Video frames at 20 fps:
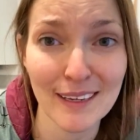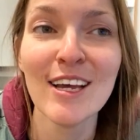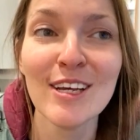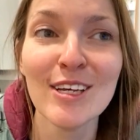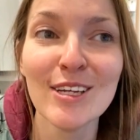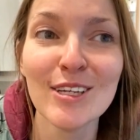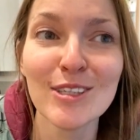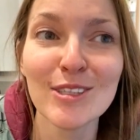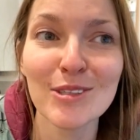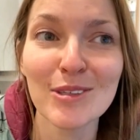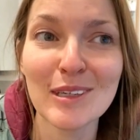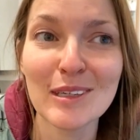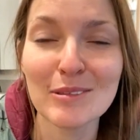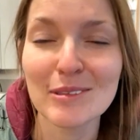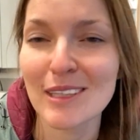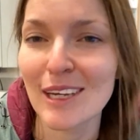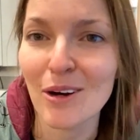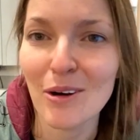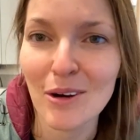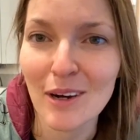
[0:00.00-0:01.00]
And so he was
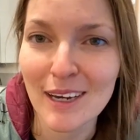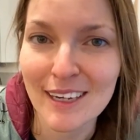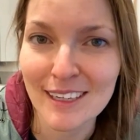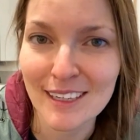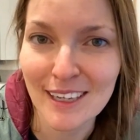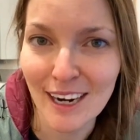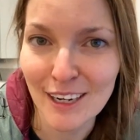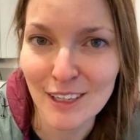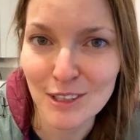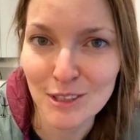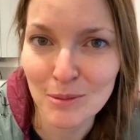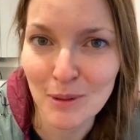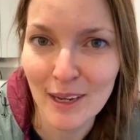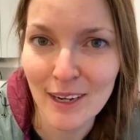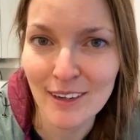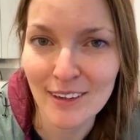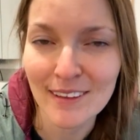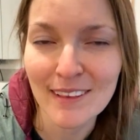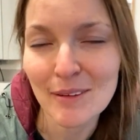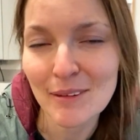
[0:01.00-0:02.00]
like, oh, can I just weigh
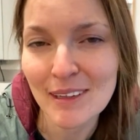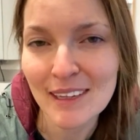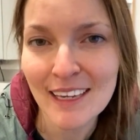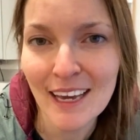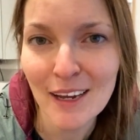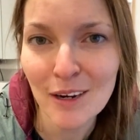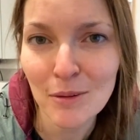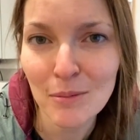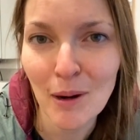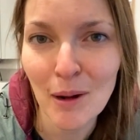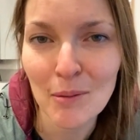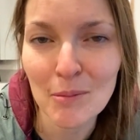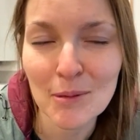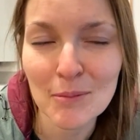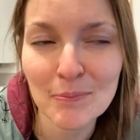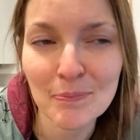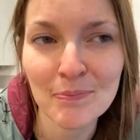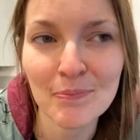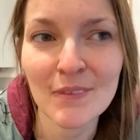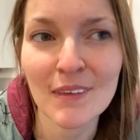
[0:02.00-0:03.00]
her? And they were like, yeah, no
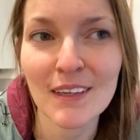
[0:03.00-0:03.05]
problem.